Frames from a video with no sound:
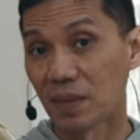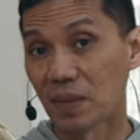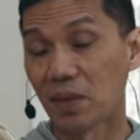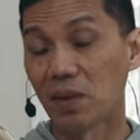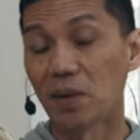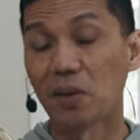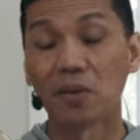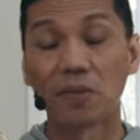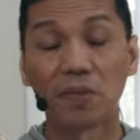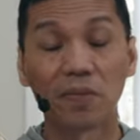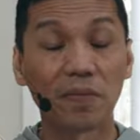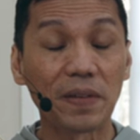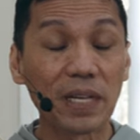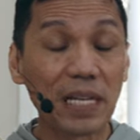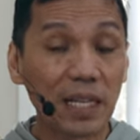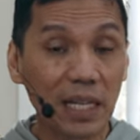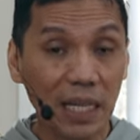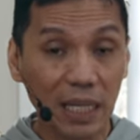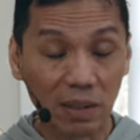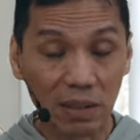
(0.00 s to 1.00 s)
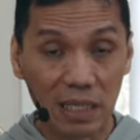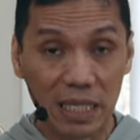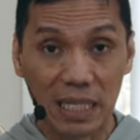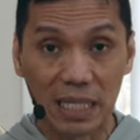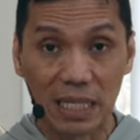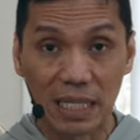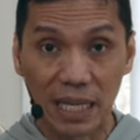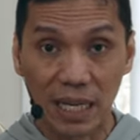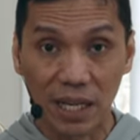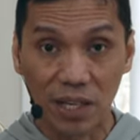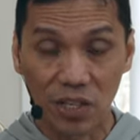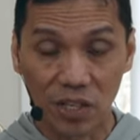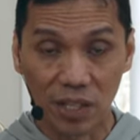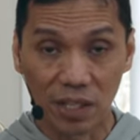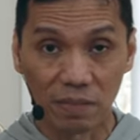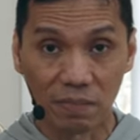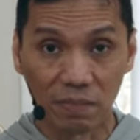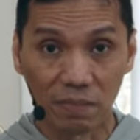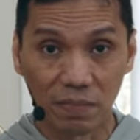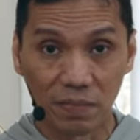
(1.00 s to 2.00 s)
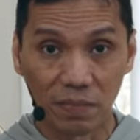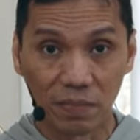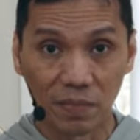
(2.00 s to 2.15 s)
or feeling or sensation